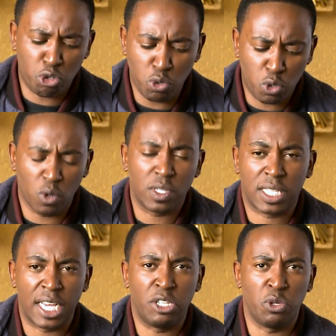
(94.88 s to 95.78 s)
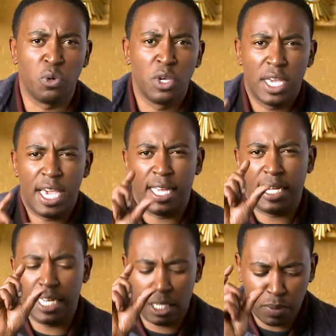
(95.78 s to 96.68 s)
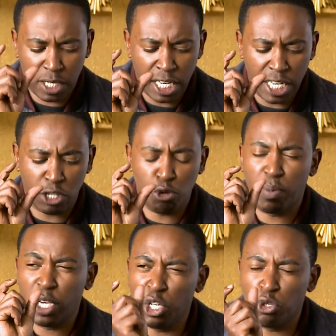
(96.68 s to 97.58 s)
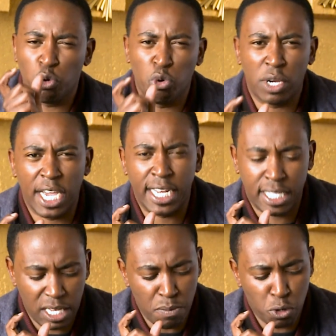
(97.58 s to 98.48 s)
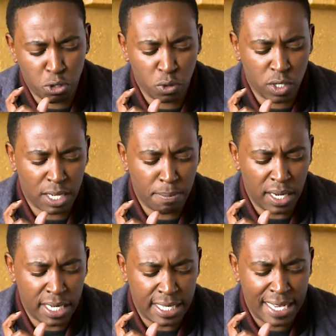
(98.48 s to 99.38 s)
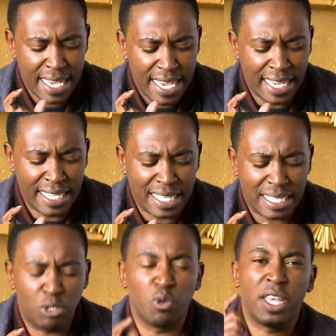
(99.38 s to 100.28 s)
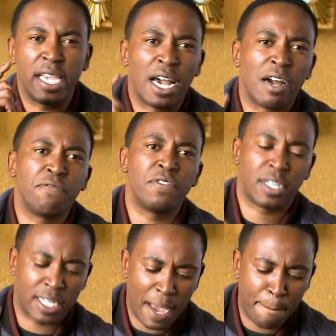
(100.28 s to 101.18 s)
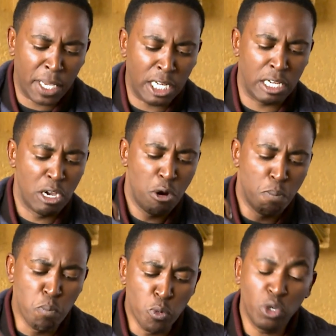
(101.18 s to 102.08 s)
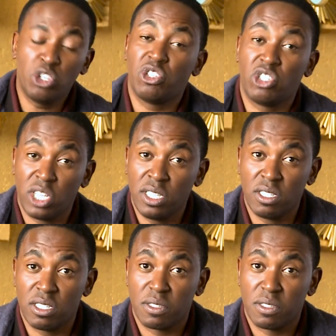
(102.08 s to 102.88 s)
should concern you and, and especially as you begin to look at emotional stability is that do they have rapid mood change?